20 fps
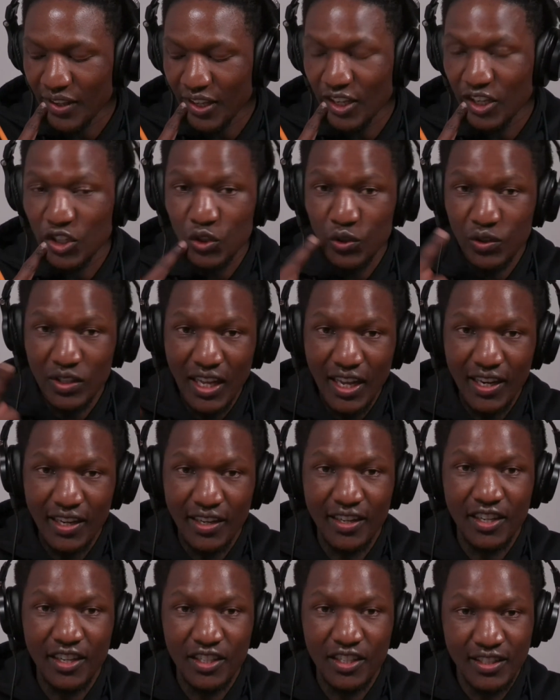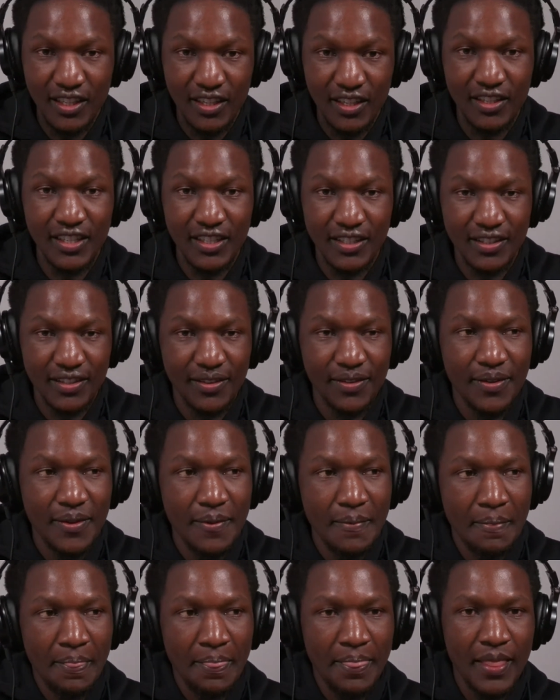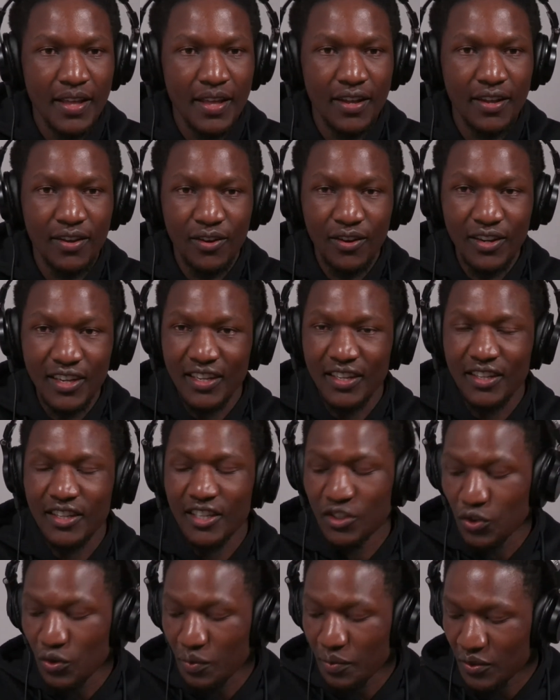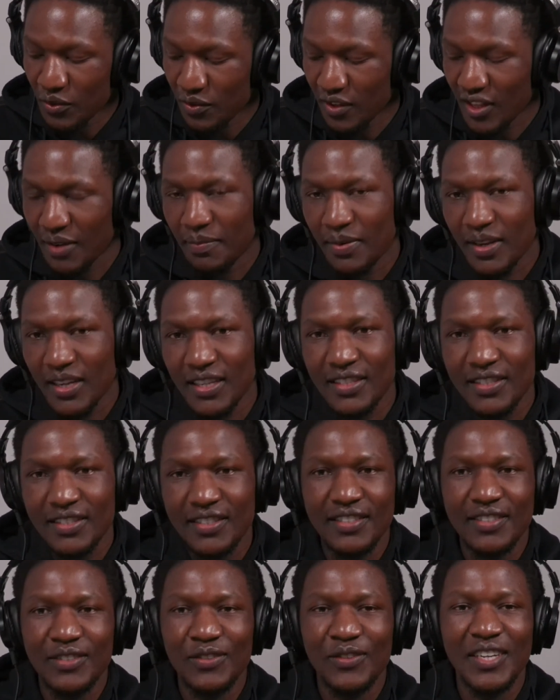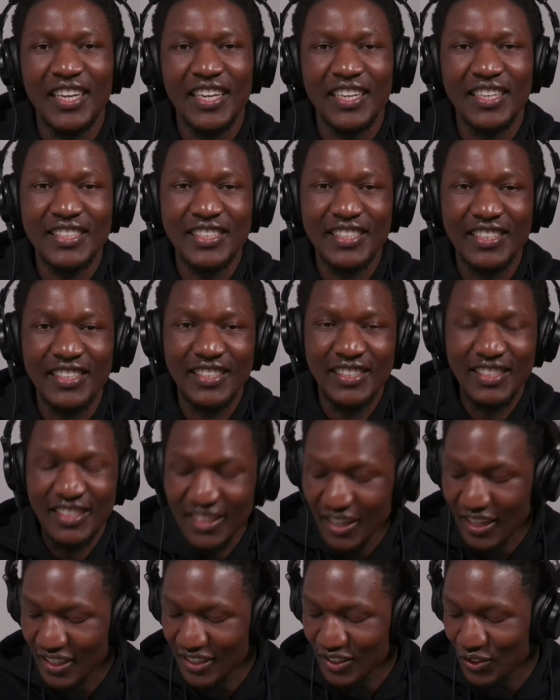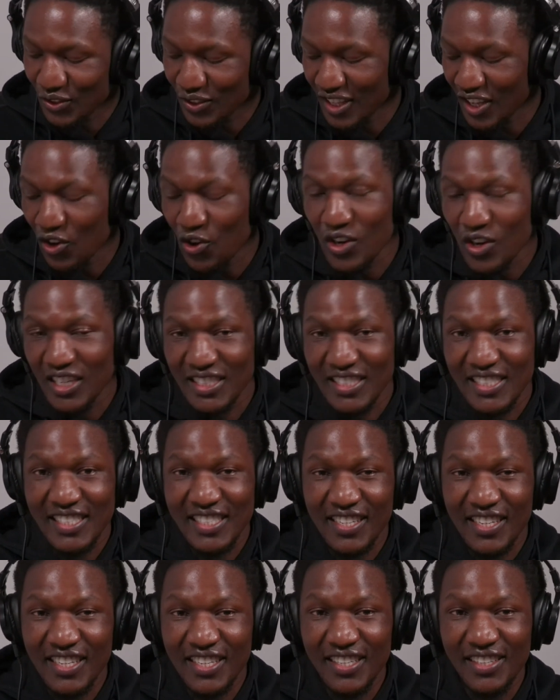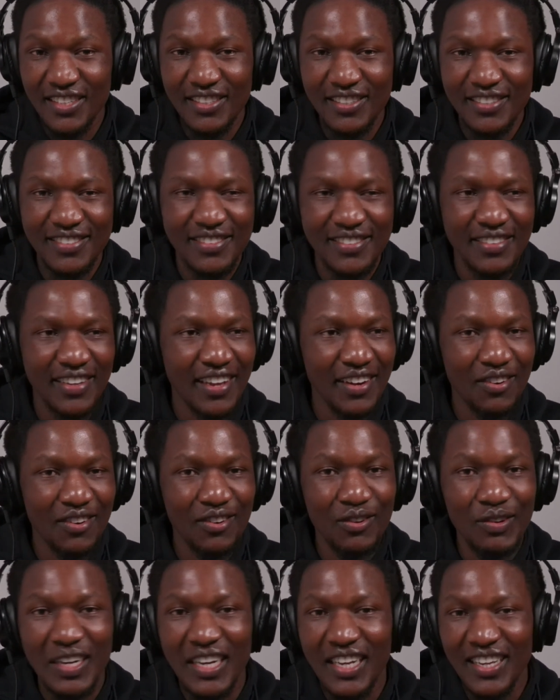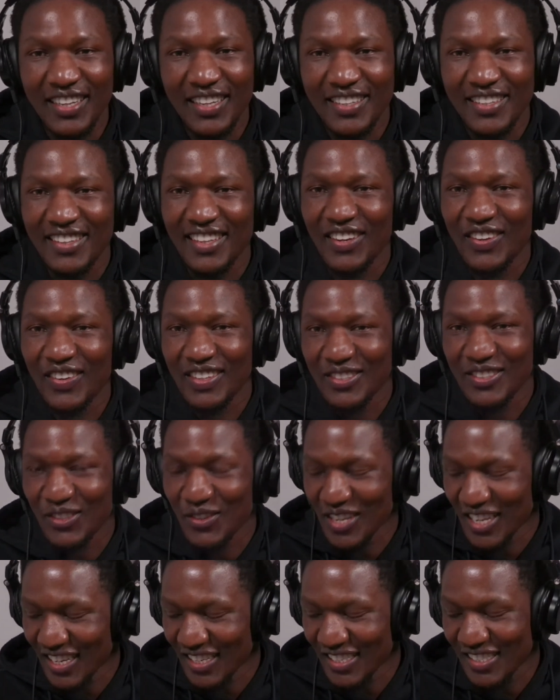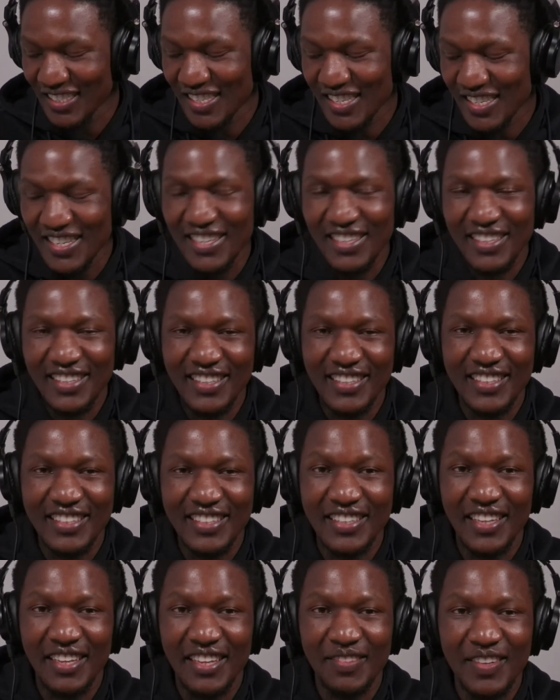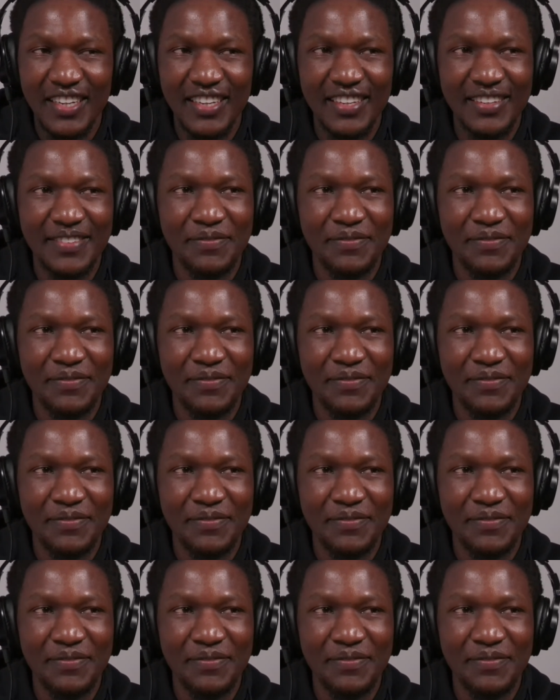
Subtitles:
to Stirling? He said yes. Okay, they took me to their place. We had dinner. So they call it tea. I don't know why. So we had tea in the evening.